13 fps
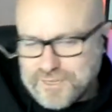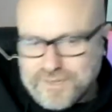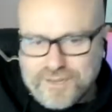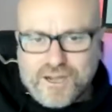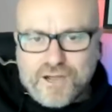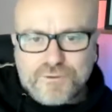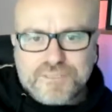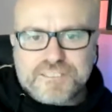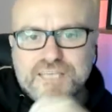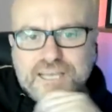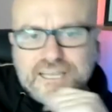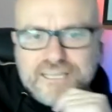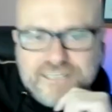I would
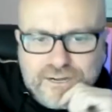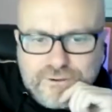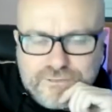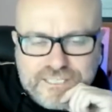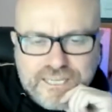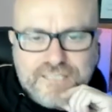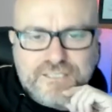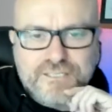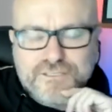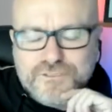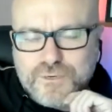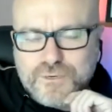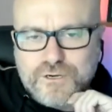say to
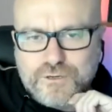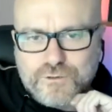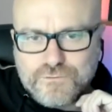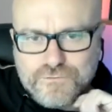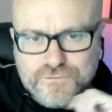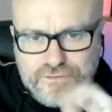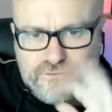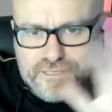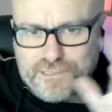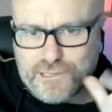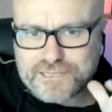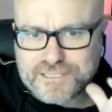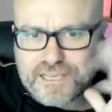the 12, if you
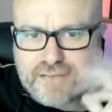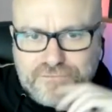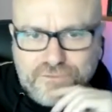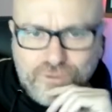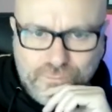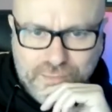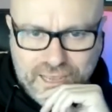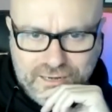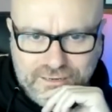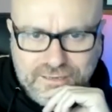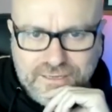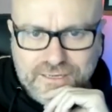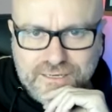like that format,
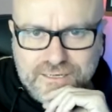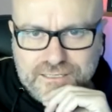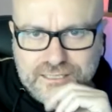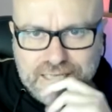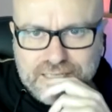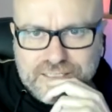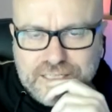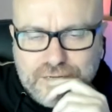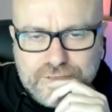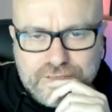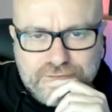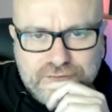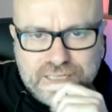let us know
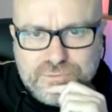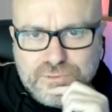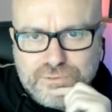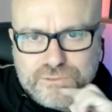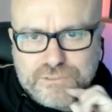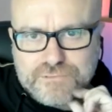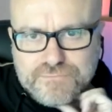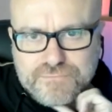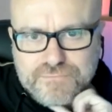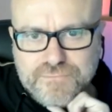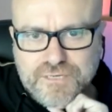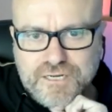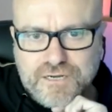in the Facebook group.
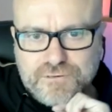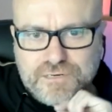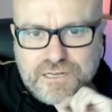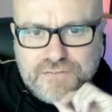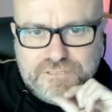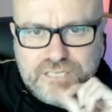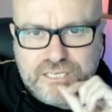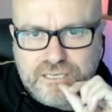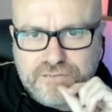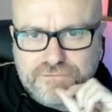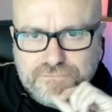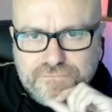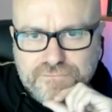I would love to
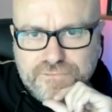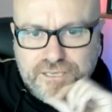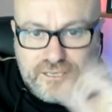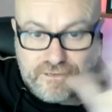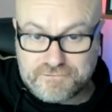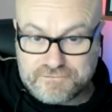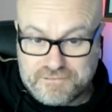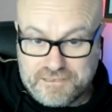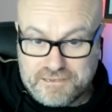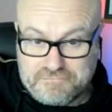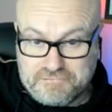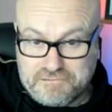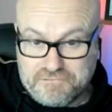hear
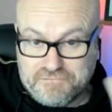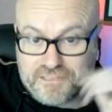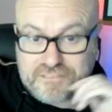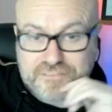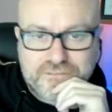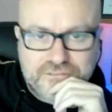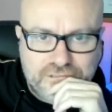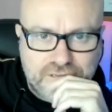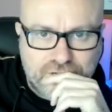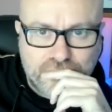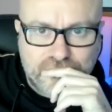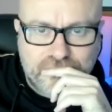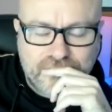that if that's a
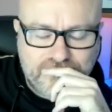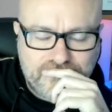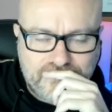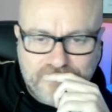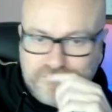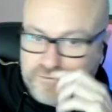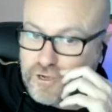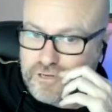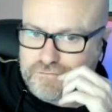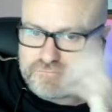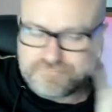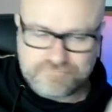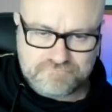good thing. If not,
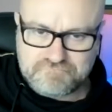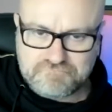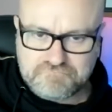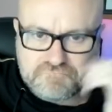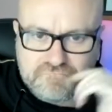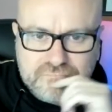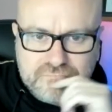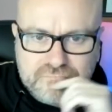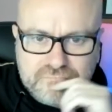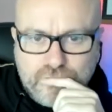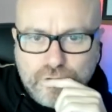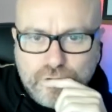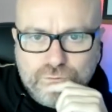
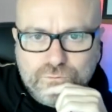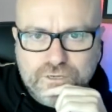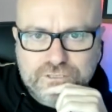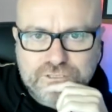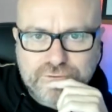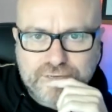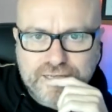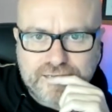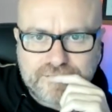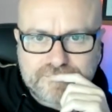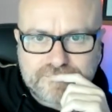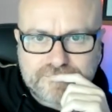cool, won't do it again.